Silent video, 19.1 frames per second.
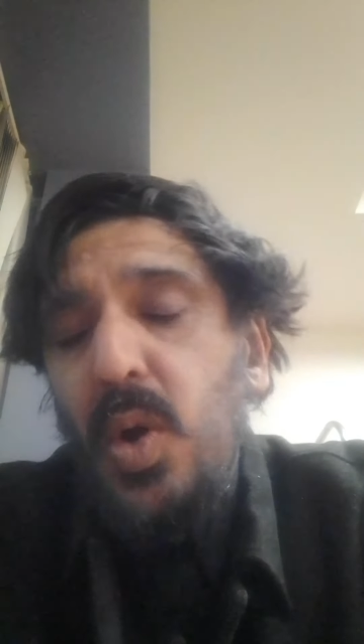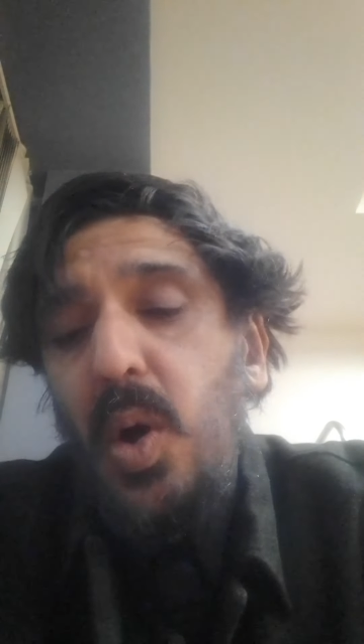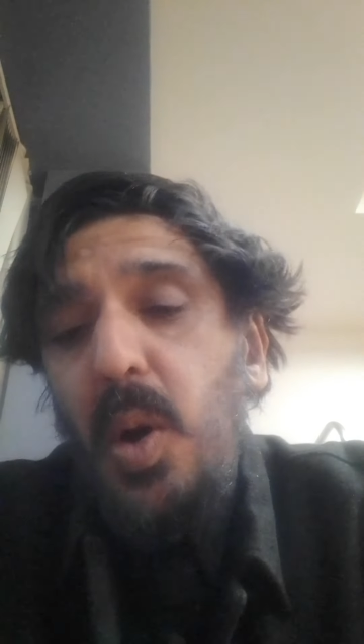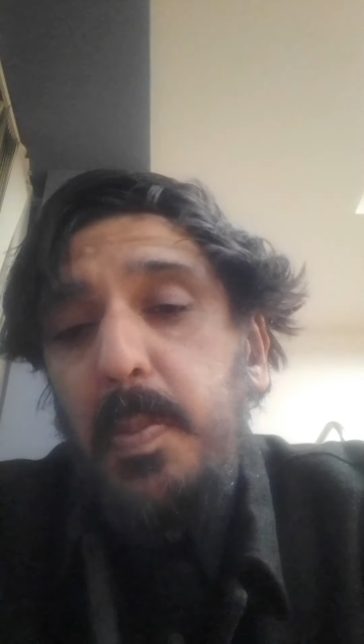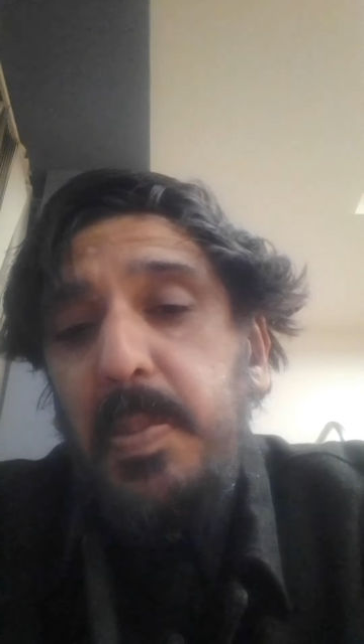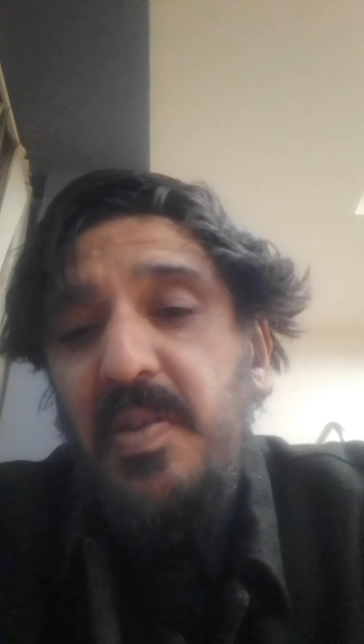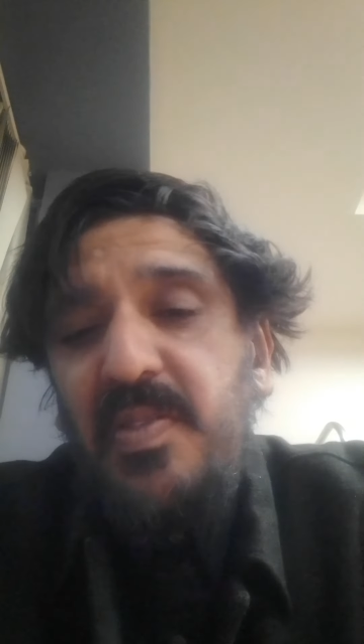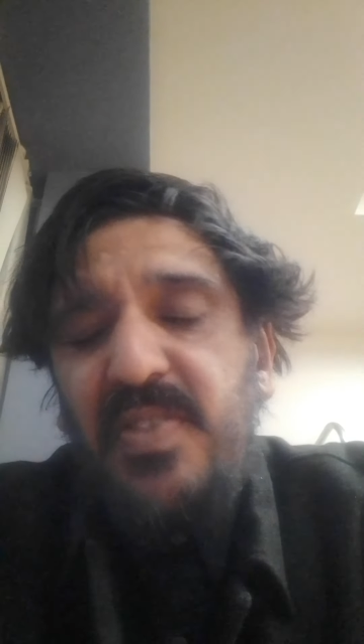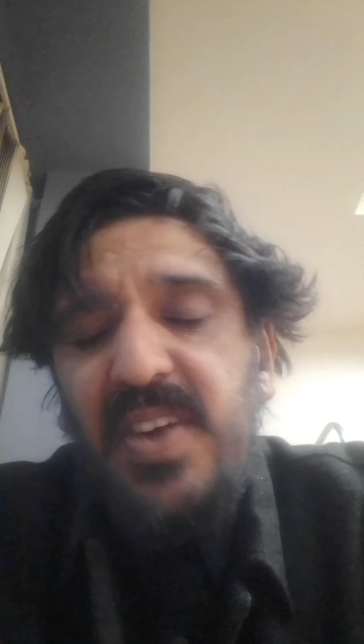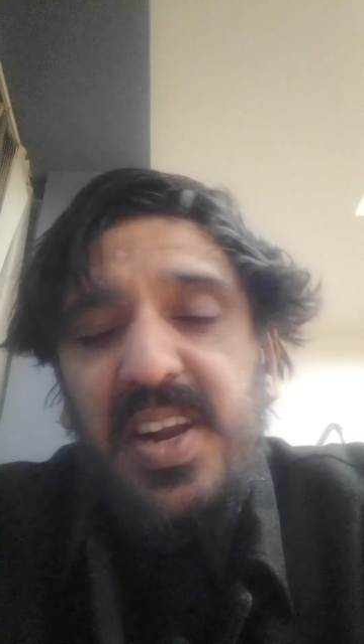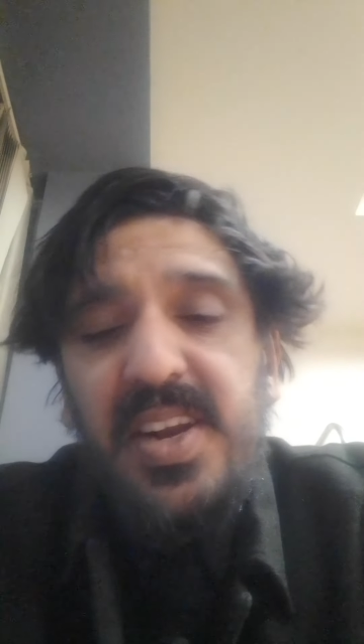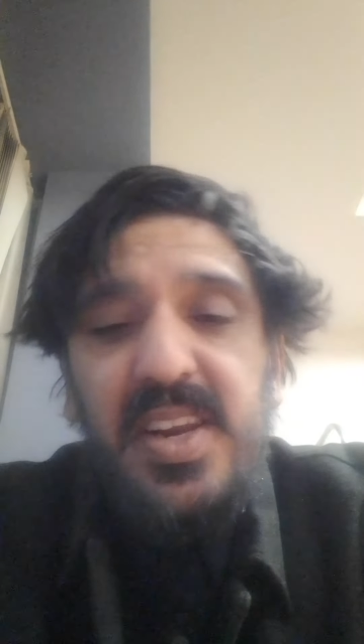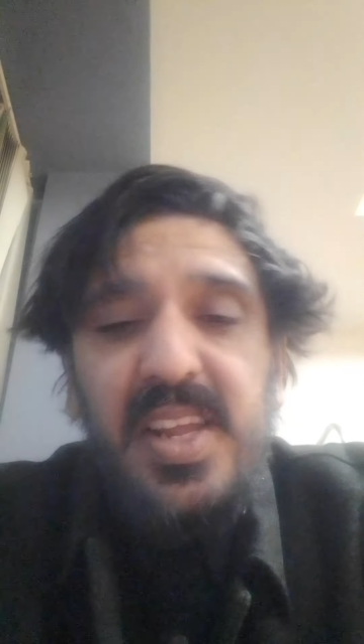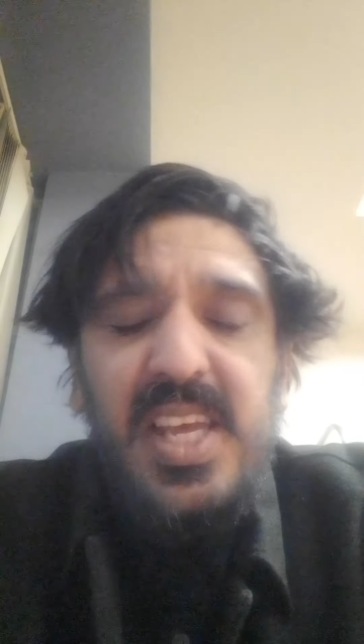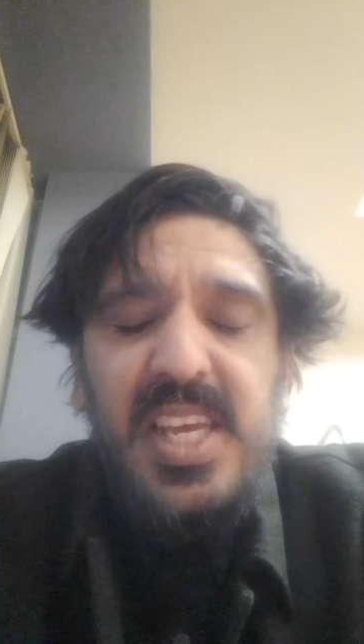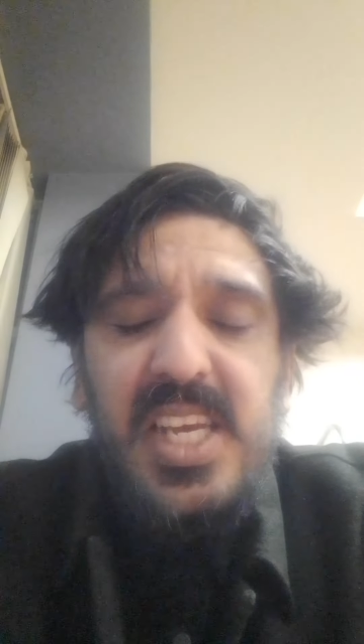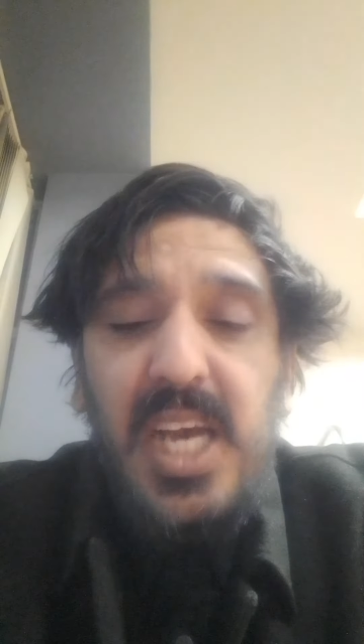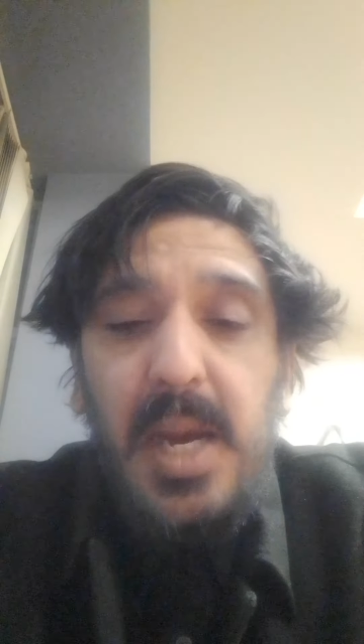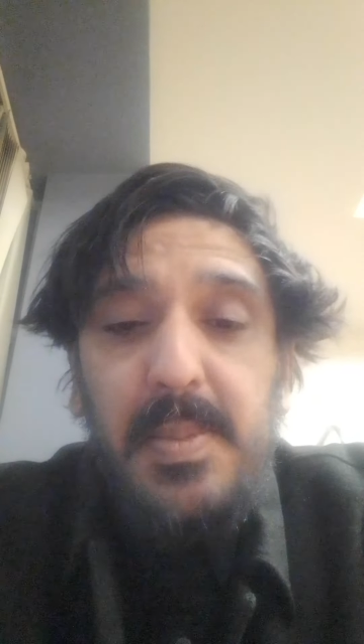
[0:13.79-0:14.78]
or
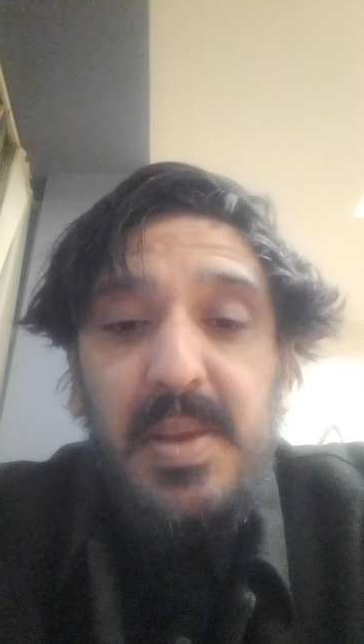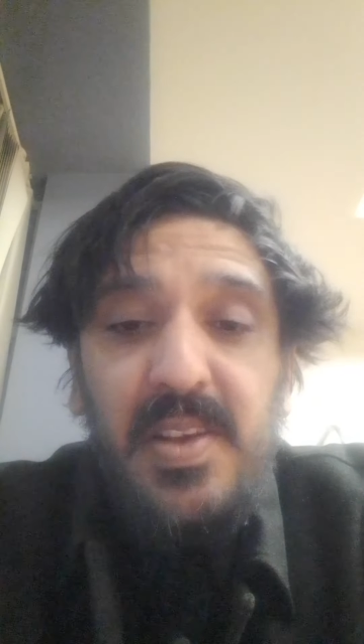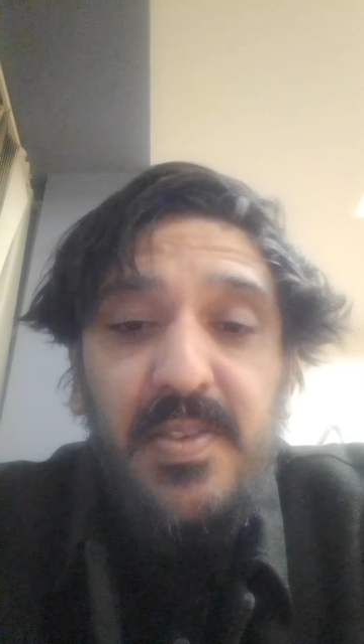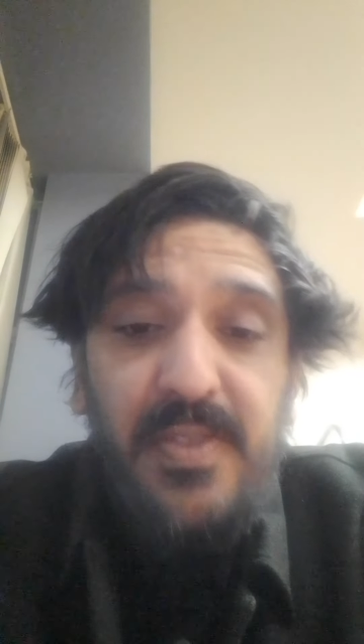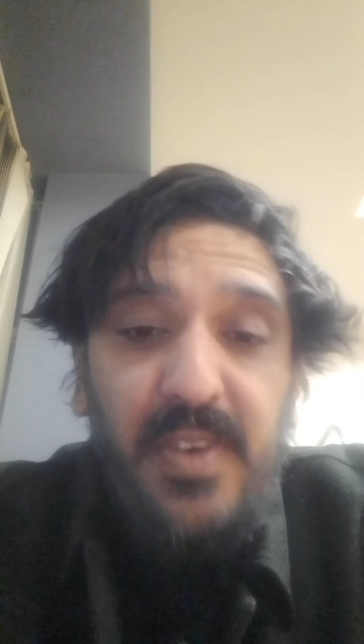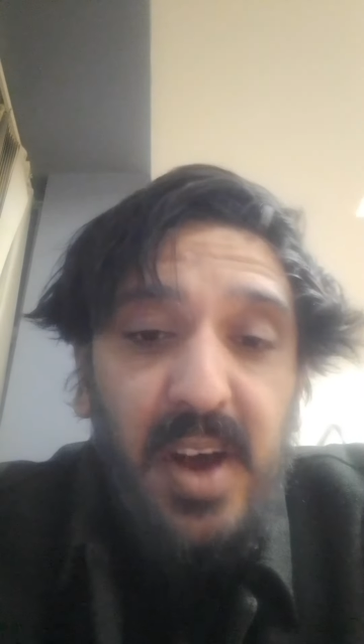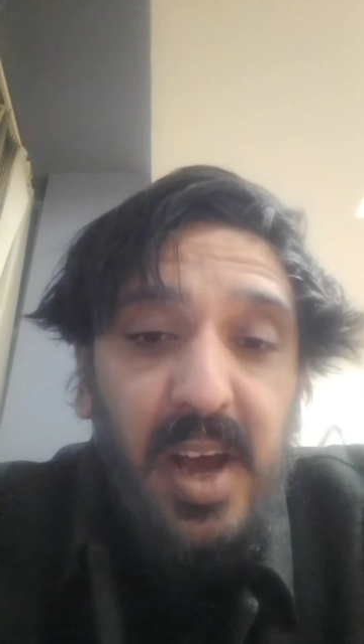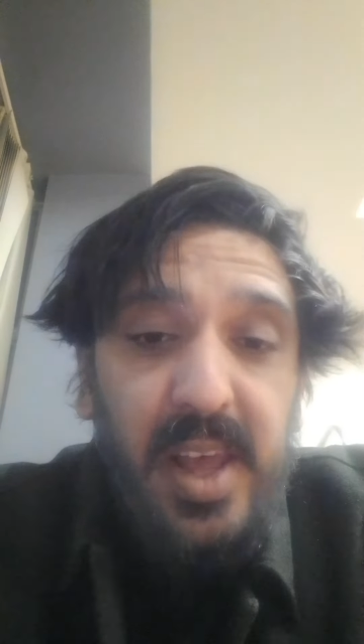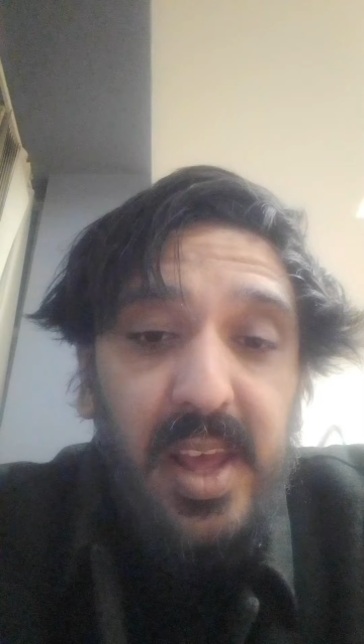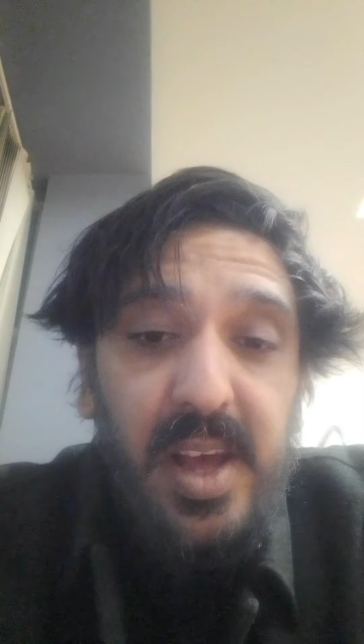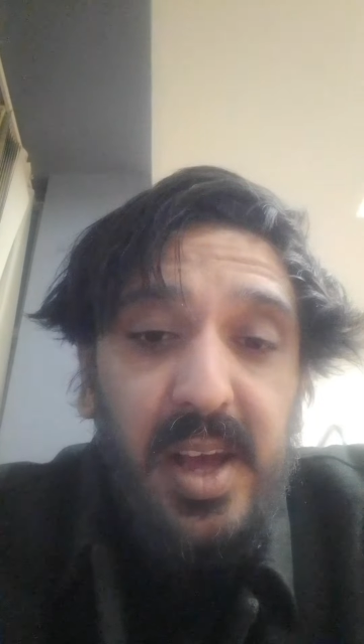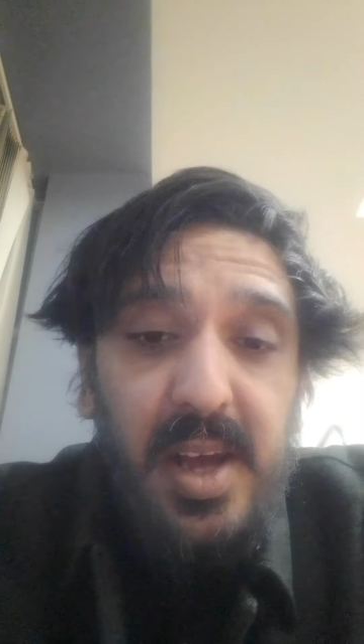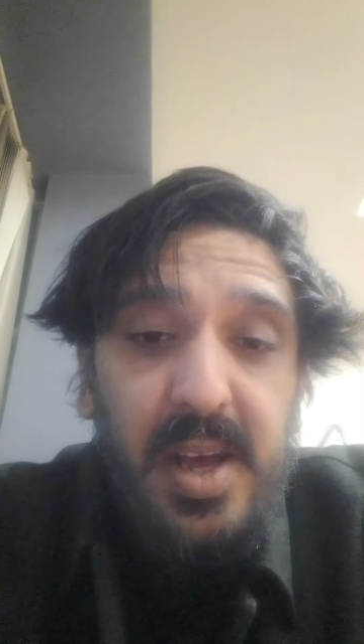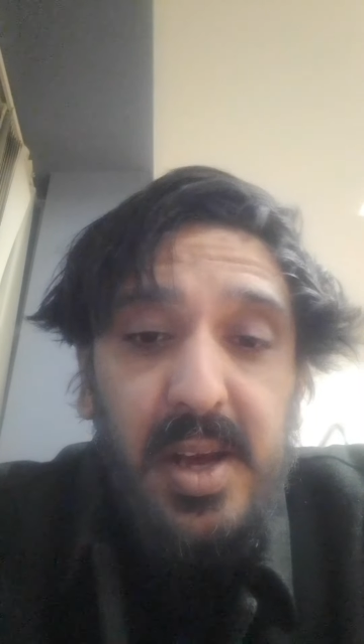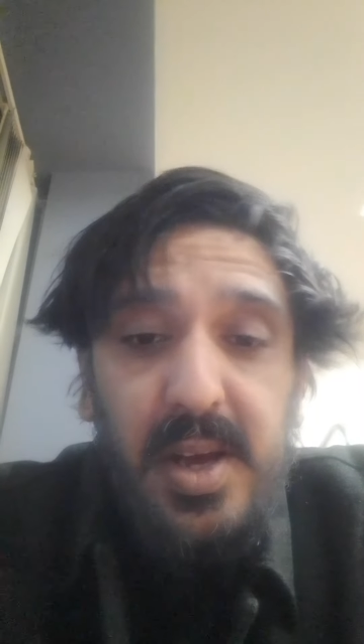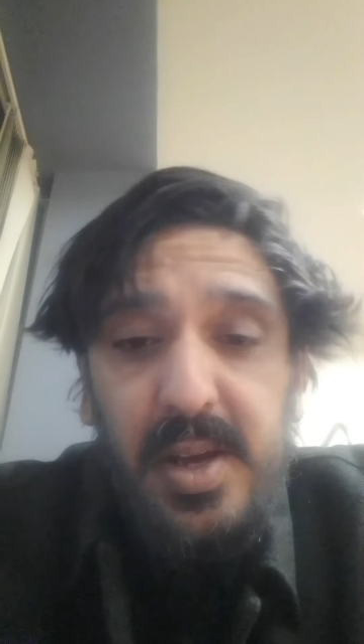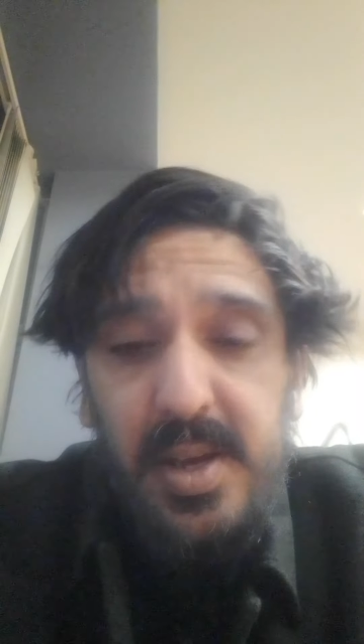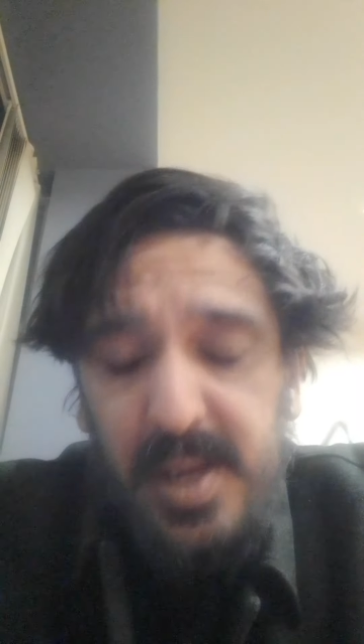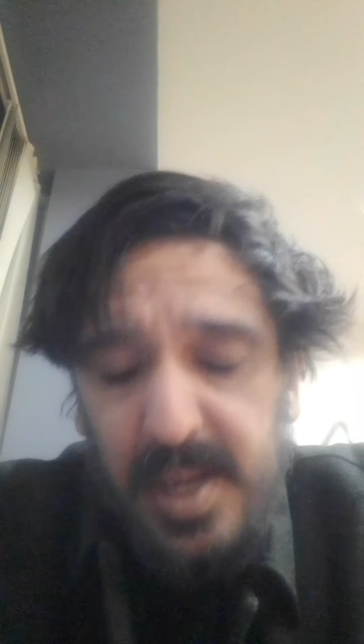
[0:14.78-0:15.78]
prevent incoming
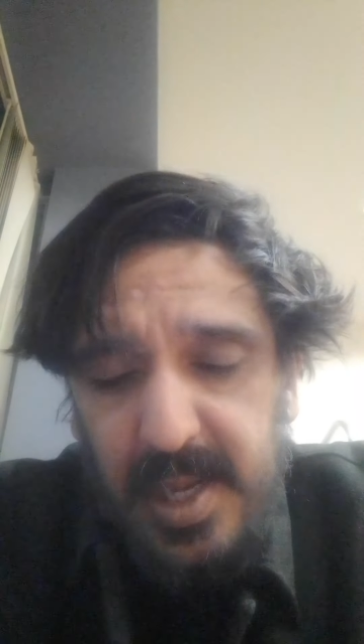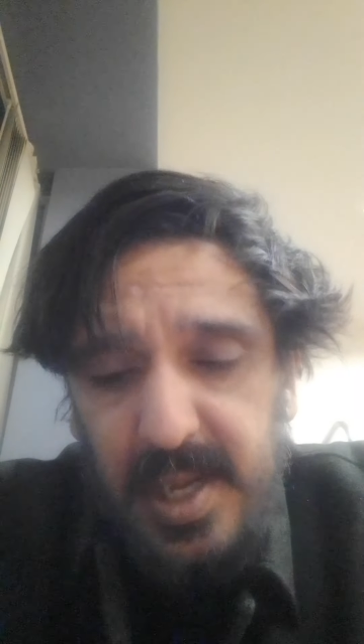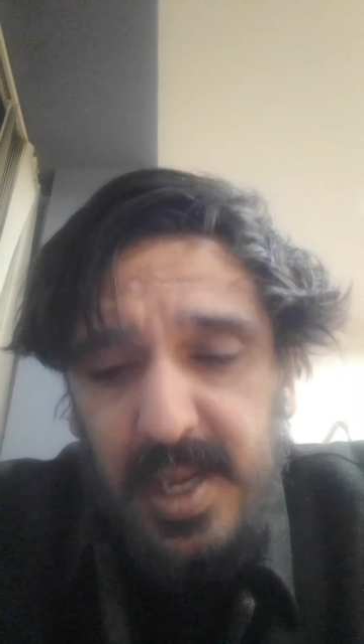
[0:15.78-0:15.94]
fire